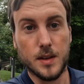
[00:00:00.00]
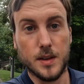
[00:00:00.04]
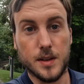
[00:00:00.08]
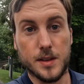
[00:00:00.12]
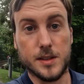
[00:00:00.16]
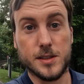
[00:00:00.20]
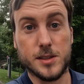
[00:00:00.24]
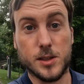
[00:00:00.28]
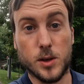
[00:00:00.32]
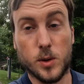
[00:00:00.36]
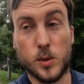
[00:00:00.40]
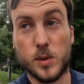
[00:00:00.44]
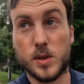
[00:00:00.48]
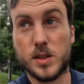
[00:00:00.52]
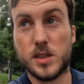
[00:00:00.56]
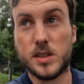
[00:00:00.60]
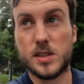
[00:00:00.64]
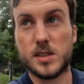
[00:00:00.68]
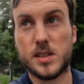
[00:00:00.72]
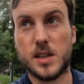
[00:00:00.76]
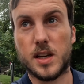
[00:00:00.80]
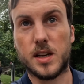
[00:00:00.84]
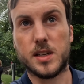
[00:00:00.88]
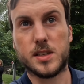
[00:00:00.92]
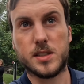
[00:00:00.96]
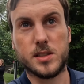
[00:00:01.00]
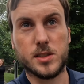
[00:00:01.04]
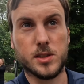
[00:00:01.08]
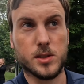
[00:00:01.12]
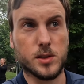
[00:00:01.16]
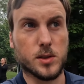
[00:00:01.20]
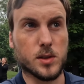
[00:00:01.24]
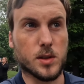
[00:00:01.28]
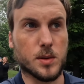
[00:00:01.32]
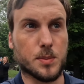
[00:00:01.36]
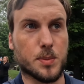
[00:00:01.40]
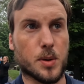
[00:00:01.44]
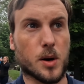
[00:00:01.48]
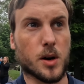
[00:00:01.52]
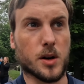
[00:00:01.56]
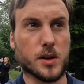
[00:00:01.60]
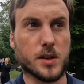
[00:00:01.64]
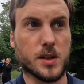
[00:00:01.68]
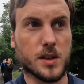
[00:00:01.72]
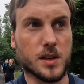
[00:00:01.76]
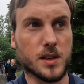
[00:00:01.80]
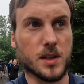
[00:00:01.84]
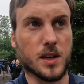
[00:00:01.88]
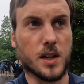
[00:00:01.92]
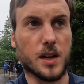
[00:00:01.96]
So we just got to the
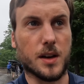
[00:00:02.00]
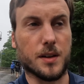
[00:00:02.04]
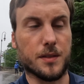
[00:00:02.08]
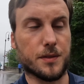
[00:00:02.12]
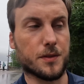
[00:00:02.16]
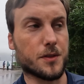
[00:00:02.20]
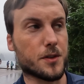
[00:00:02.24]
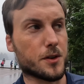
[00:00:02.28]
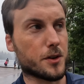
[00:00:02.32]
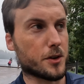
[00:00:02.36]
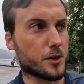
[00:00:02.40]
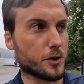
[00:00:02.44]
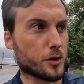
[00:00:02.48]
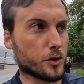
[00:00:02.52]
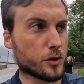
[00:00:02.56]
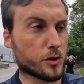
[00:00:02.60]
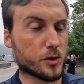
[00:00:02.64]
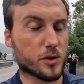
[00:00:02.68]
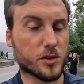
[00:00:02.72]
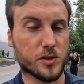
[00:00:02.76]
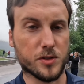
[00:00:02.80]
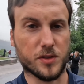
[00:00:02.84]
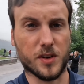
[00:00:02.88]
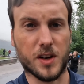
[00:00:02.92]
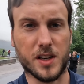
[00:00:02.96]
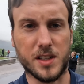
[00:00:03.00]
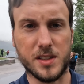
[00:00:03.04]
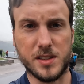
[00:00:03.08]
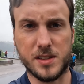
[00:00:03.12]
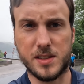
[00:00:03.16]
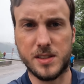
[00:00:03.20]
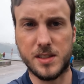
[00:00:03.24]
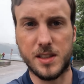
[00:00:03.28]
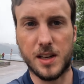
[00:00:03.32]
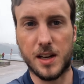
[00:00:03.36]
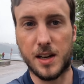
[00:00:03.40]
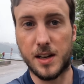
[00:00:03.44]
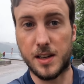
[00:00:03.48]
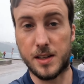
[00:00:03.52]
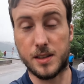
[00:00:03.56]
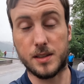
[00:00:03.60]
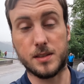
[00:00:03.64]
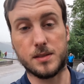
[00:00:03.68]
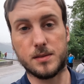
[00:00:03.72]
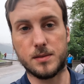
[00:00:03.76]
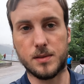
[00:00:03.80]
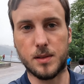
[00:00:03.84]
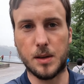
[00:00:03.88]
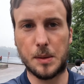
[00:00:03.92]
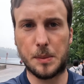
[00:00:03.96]
parking lot for Neuschwanstein.
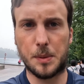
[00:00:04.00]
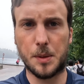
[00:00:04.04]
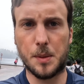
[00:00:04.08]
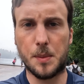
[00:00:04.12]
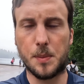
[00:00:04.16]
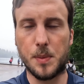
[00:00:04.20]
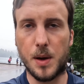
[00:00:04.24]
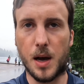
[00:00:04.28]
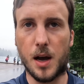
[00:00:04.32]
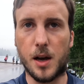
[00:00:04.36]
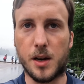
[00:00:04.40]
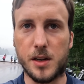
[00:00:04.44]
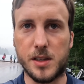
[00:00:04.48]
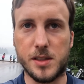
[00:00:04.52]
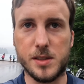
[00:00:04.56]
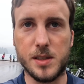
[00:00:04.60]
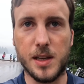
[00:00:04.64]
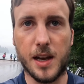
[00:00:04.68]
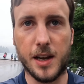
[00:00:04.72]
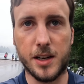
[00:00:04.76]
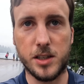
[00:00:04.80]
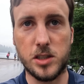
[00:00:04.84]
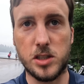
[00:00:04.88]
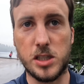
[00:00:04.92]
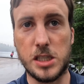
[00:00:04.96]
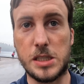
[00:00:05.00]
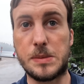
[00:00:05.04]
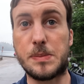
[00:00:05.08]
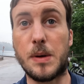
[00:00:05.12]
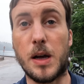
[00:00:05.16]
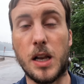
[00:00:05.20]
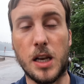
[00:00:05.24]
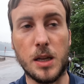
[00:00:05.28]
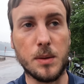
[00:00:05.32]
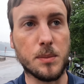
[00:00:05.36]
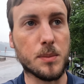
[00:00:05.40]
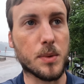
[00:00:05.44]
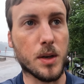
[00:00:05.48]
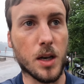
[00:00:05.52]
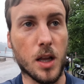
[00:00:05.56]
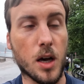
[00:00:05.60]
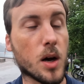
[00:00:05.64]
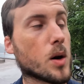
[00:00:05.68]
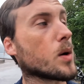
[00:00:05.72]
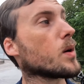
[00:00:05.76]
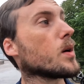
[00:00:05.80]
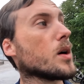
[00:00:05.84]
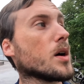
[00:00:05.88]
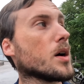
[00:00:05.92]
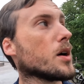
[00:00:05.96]
I'll put how to actually spell it
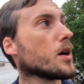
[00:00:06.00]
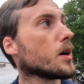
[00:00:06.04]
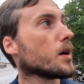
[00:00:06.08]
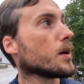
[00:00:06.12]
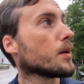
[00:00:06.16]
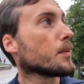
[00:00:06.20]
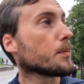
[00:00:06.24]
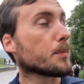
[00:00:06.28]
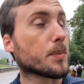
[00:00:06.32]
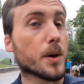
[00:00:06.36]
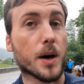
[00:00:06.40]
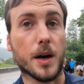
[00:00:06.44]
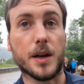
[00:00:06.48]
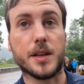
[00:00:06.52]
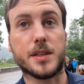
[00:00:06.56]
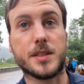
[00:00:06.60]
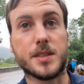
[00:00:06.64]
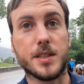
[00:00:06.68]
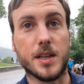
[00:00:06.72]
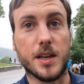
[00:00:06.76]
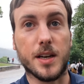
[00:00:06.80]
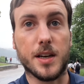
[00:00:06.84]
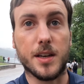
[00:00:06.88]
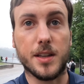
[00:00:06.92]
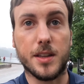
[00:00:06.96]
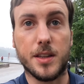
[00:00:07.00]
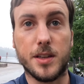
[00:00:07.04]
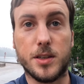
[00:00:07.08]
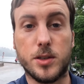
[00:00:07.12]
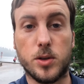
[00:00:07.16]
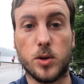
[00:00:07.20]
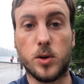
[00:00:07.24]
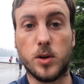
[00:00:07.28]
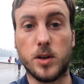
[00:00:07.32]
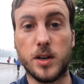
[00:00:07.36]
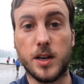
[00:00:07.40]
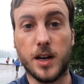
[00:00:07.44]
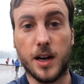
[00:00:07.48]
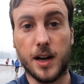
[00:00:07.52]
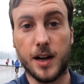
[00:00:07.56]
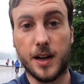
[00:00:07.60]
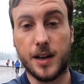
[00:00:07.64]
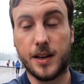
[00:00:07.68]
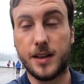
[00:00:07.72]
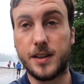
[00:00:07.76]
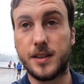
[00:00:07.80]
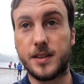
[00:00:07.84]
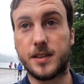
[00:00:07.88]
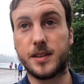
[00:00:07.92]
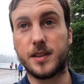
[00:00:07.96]
below. But the tour
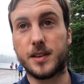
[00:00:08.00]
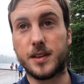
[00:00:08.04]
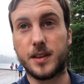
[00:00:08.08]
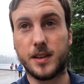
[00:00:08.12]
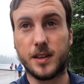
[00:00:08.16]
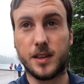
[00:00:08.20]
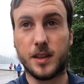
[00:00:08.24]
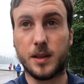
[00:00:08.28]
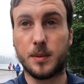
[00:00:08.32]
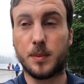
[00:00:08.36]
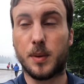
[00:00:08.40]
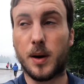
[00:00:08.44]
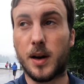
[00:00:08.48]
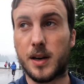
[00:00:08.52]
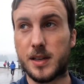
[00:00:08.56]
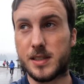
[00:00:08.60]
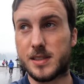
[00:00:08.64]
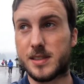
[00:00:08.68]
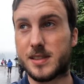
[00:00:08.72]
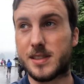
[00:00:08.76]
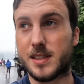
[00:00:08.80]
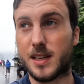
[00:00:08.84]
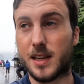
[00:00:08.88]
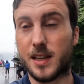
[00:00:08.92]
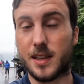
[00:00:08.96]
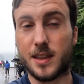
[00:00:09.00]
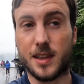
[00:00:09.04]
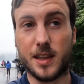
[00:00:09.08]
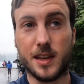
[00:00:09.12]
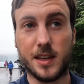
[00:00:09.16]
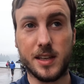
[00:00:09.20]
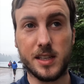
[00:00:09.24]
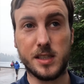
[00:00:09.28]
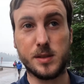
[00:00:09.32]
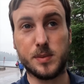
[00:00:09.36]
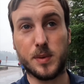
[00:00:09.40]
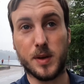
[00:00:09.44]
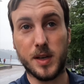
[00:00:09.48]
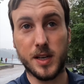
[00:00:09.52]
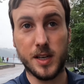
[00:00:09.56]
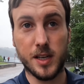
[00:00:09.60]
guide in the bus said that he's been